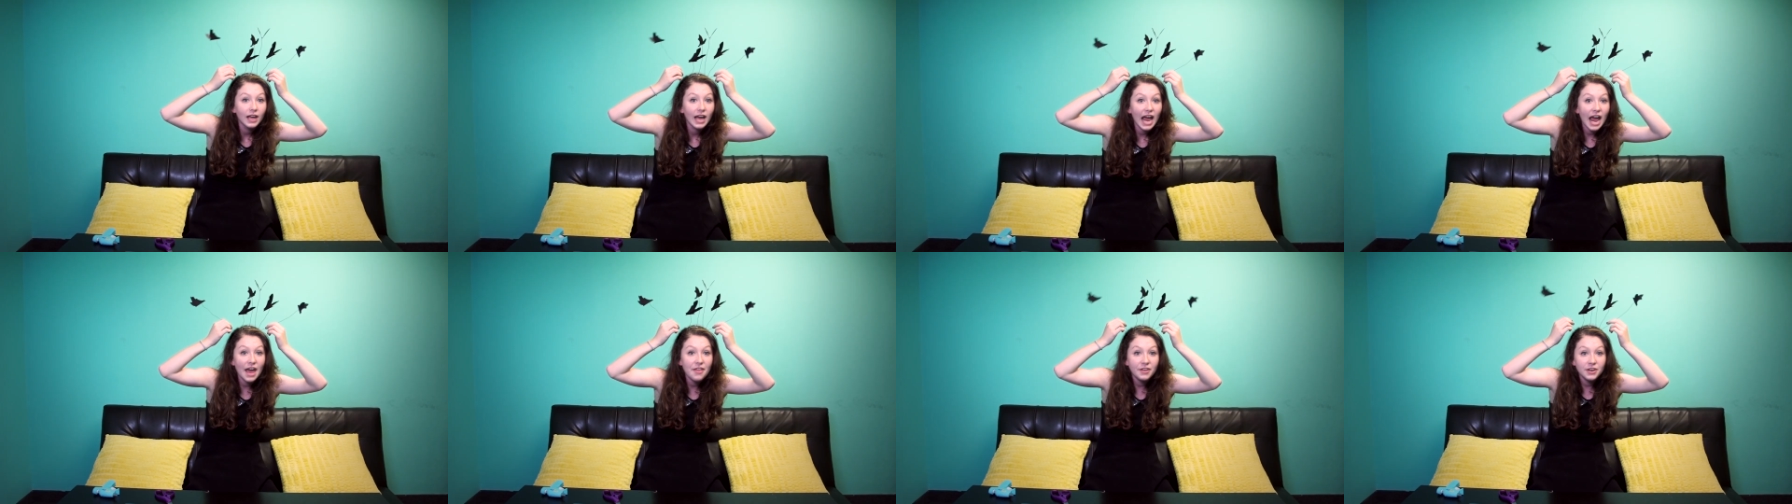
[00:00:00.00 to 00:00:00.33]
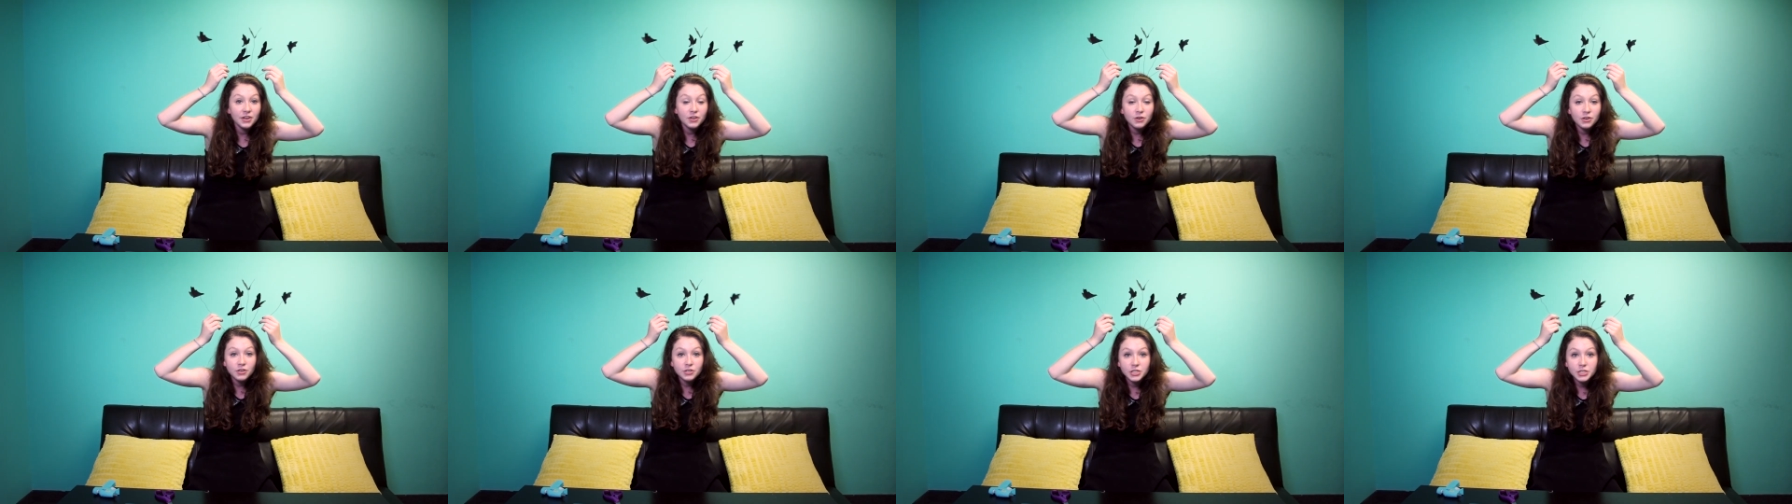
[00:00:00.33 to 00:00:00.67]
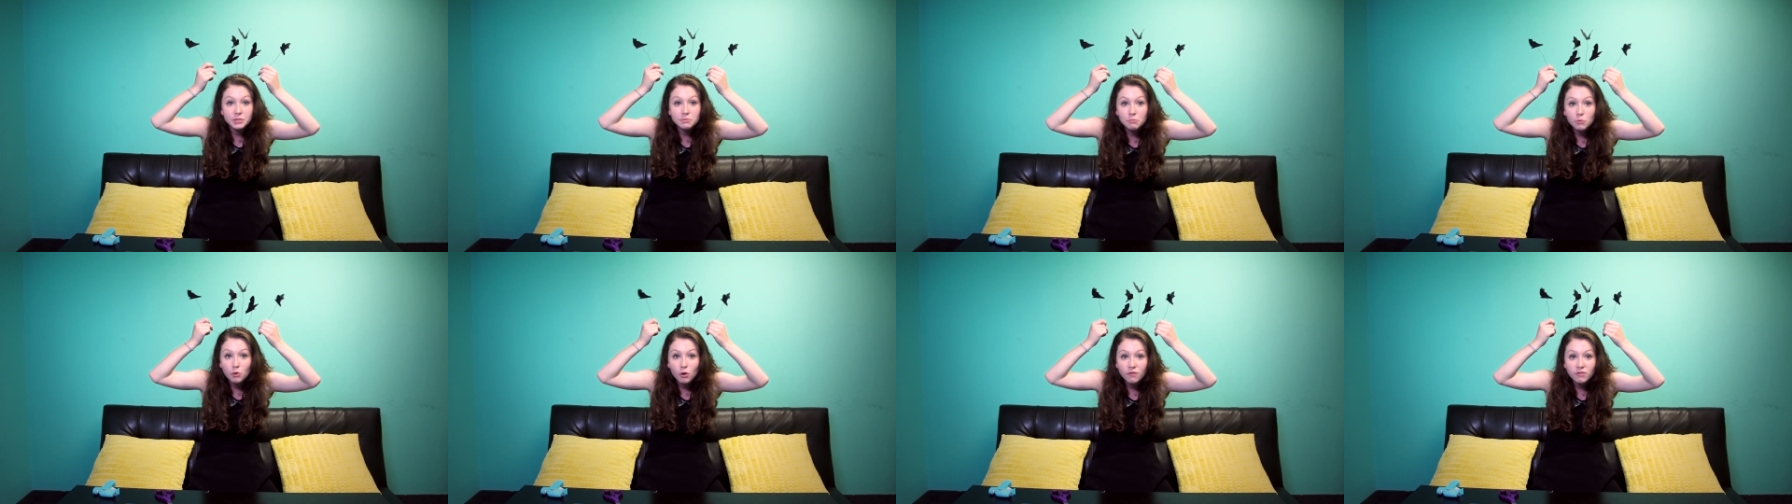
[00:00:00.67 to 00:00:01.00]
And then you can
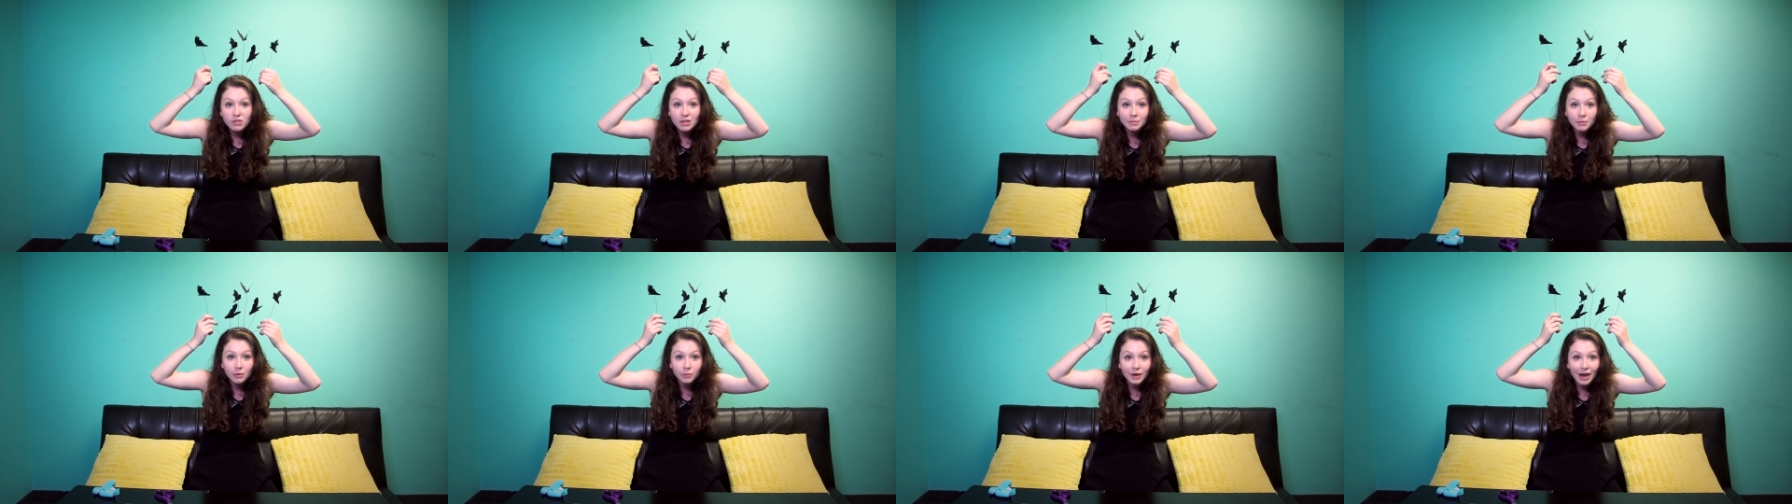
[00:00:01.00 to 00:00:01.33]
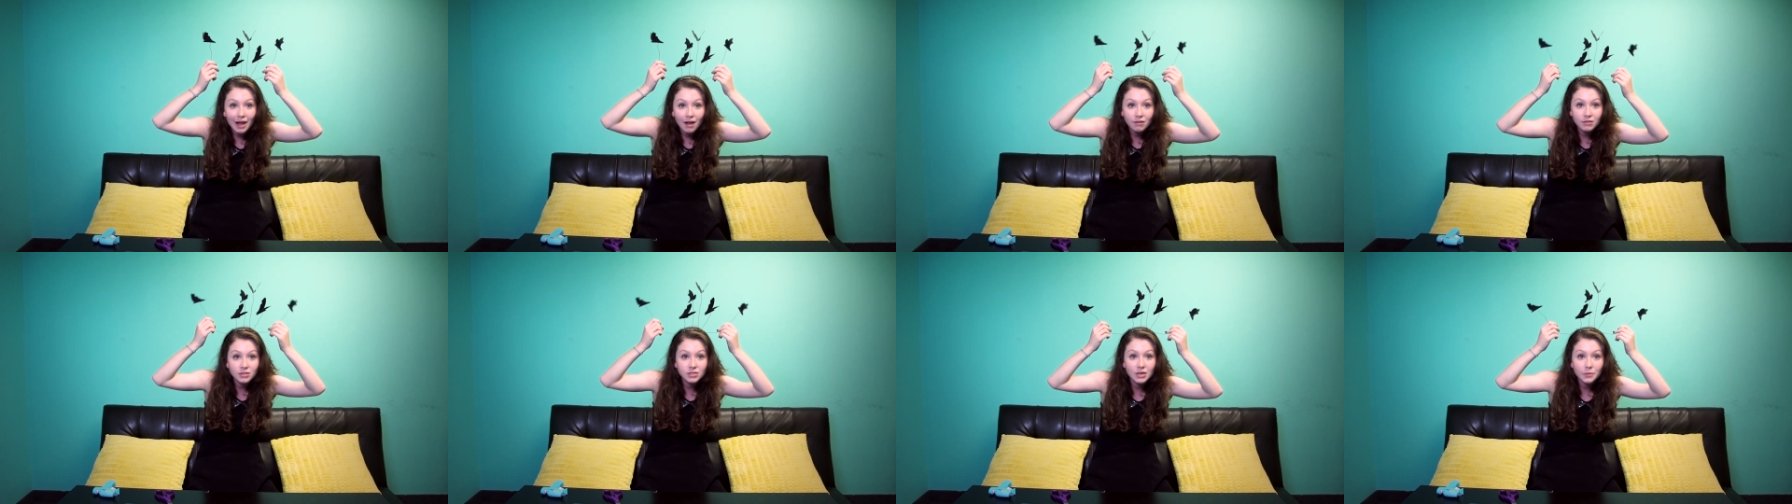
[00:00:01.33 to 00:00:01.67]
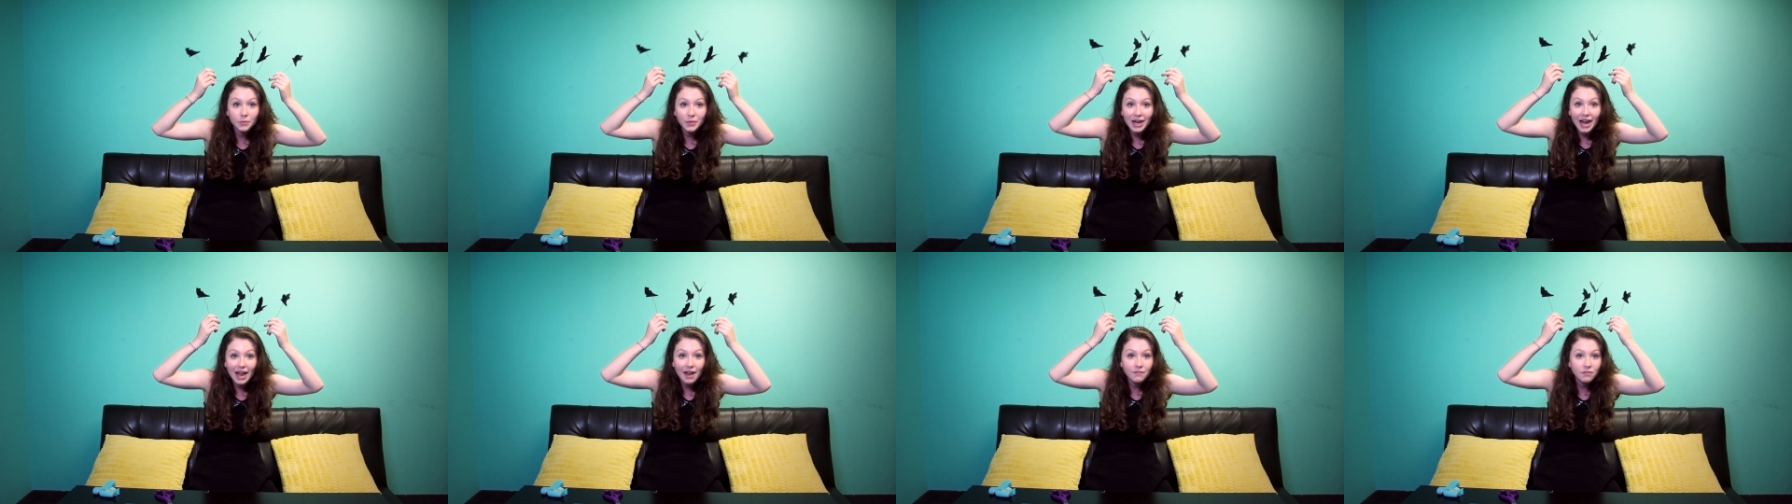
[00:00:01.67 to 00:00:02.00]
just move them around to
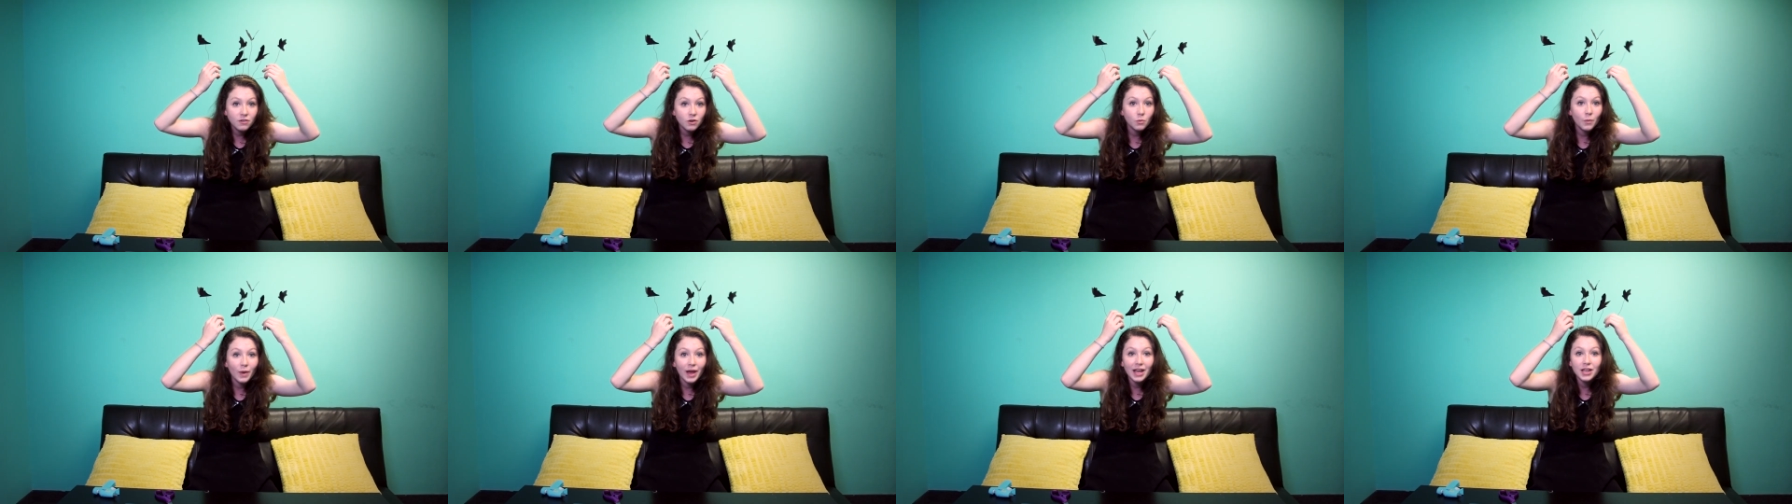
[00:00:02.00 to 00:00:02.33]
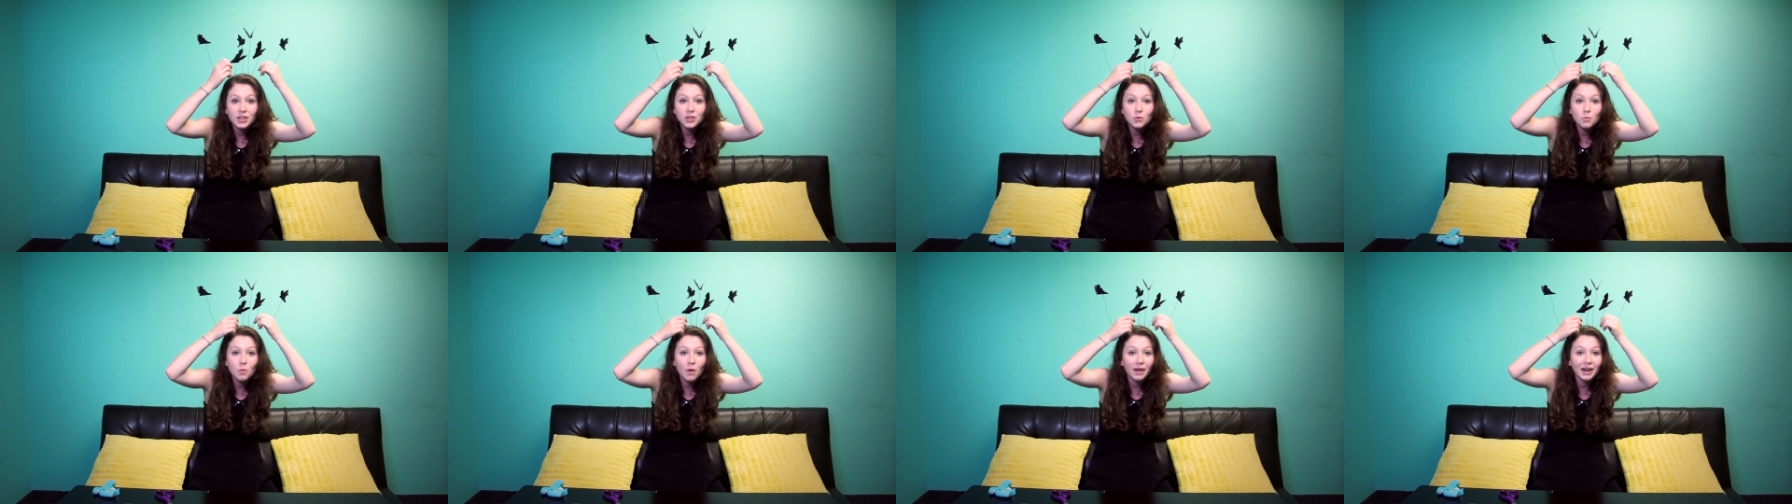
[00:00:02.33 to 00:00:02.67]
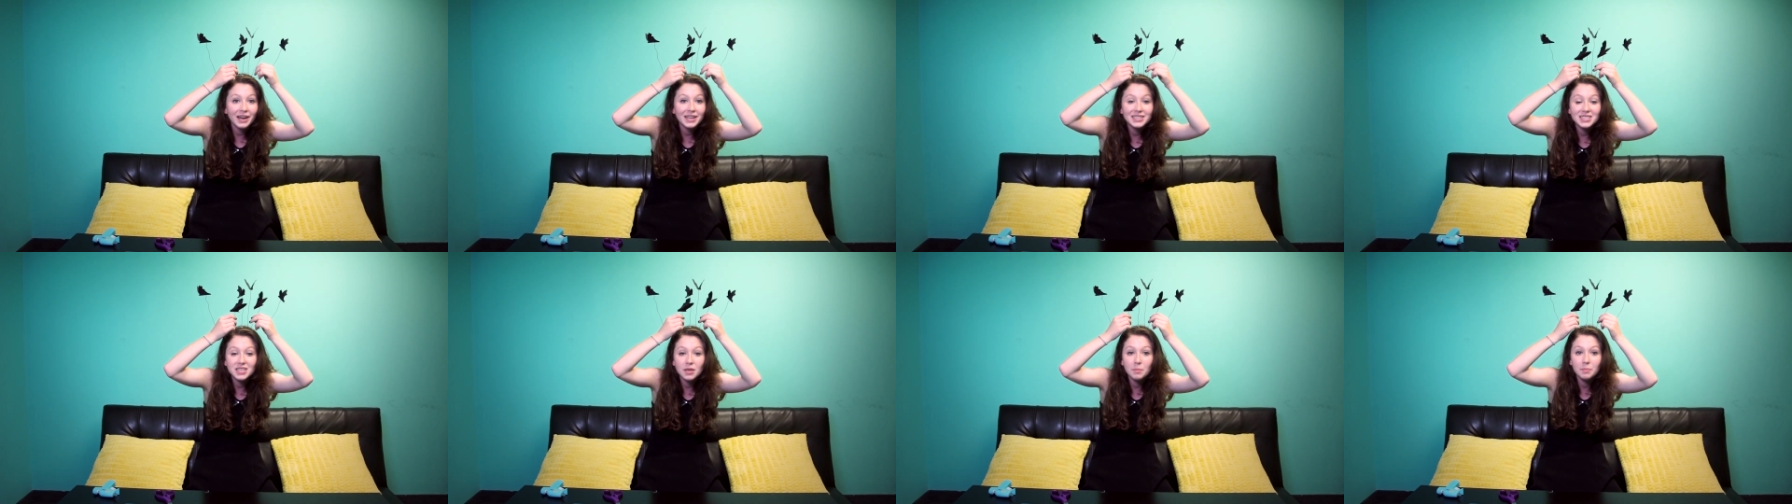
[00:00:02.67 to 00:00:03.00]
whatever way you want
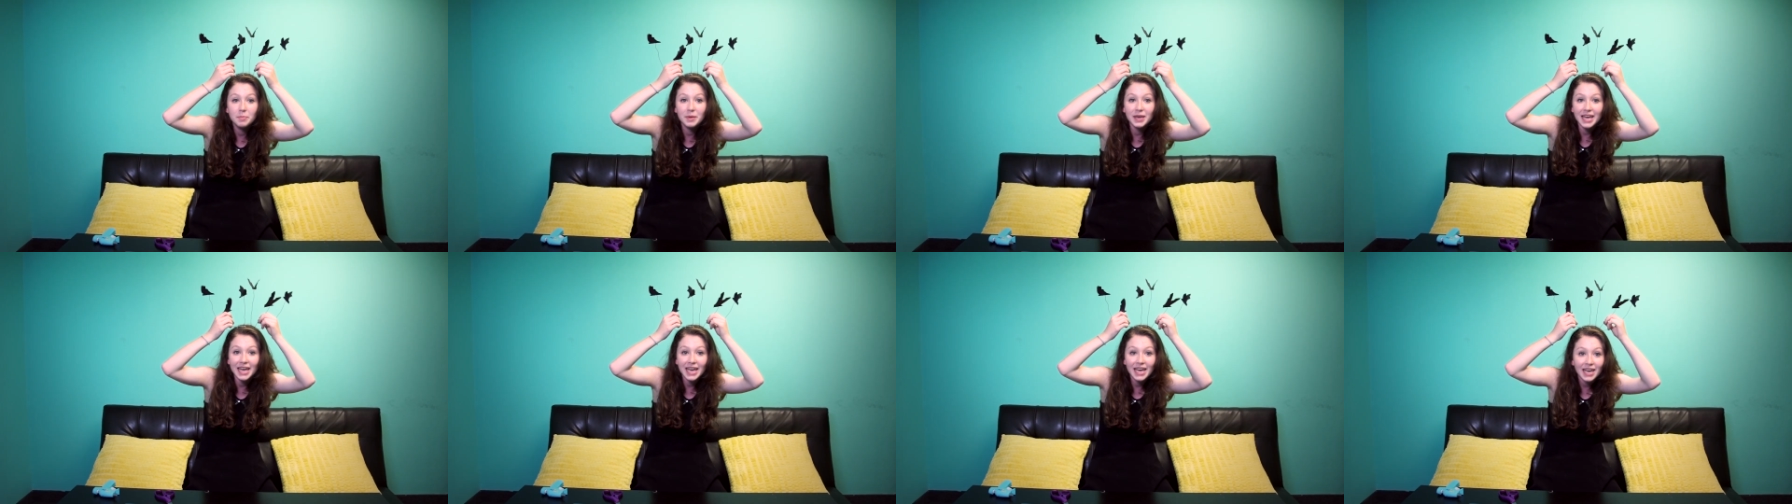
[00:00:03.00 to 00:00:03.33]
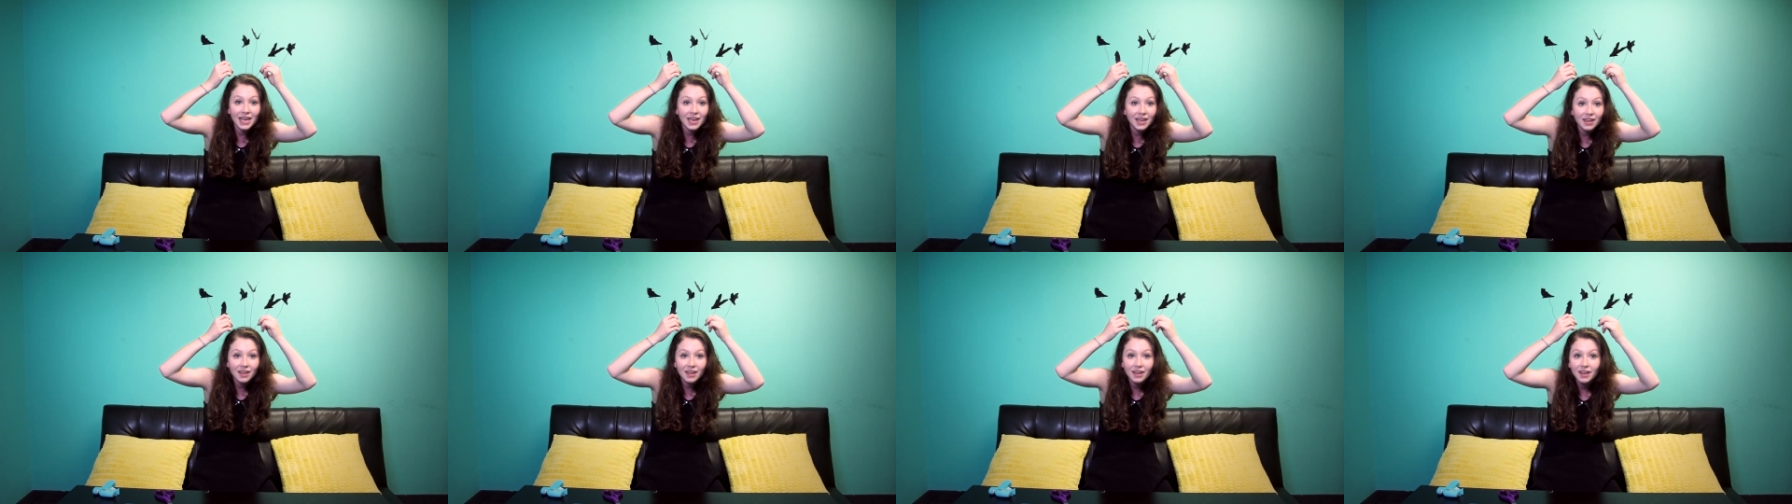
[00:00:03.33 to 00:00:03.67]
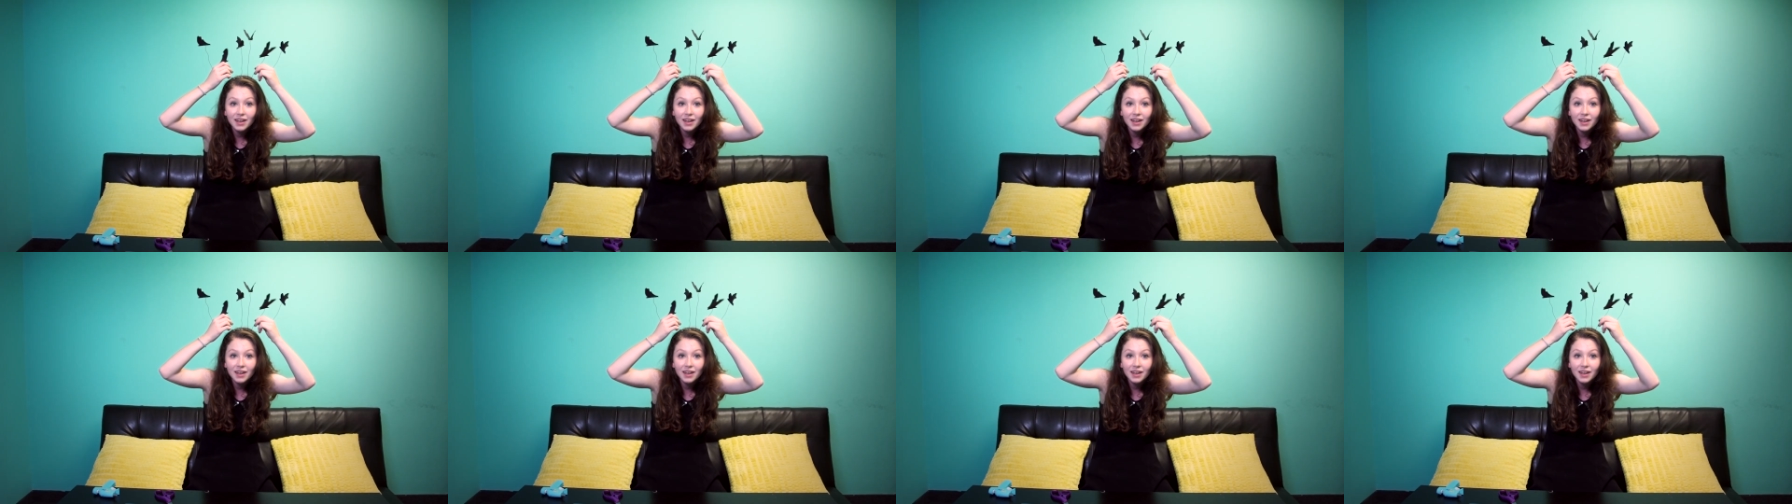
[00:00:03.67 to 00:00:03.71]
it to be.